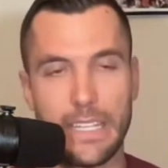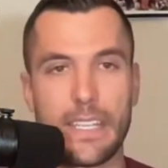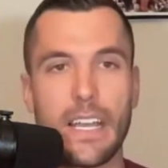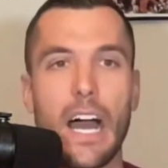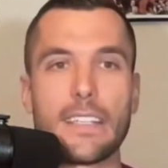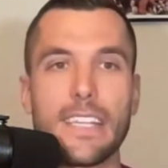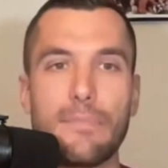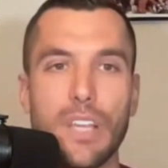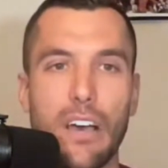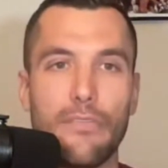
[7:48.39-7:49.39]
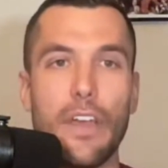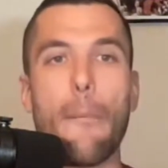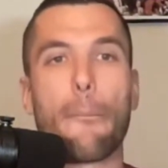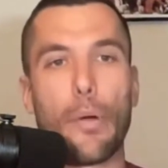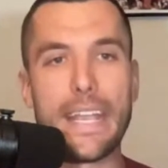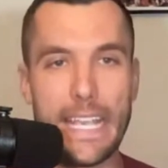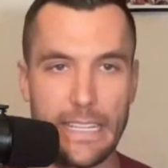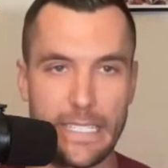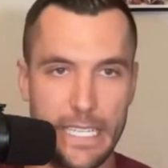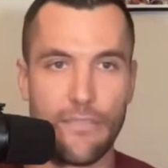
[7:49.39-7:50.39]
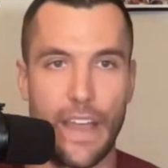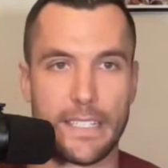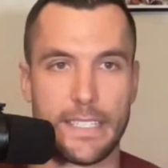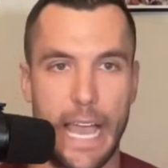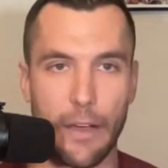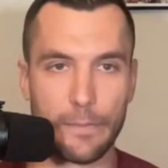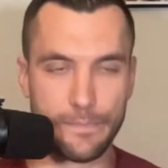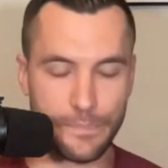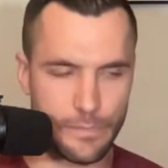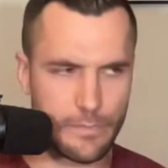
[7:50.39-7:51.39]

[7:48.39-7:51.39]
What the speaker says: It's the concept of breaking the defense down.